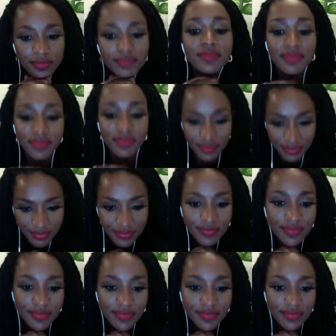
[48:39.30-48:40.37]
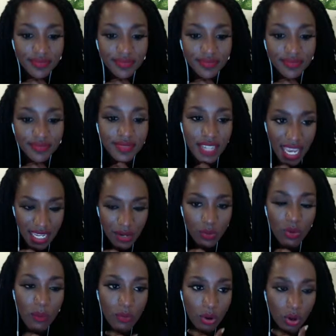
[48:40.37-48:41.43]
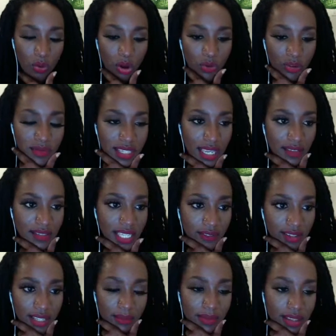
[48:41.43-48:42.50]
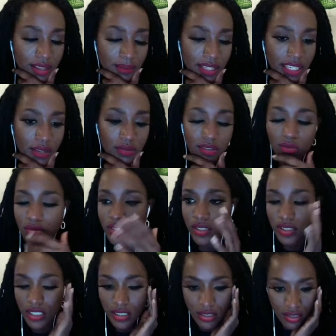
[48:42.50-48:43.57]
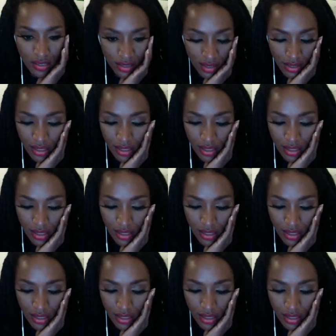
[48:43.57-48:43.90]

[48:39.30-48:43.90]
I added one more quote from David Aminio. Oh, sheesh.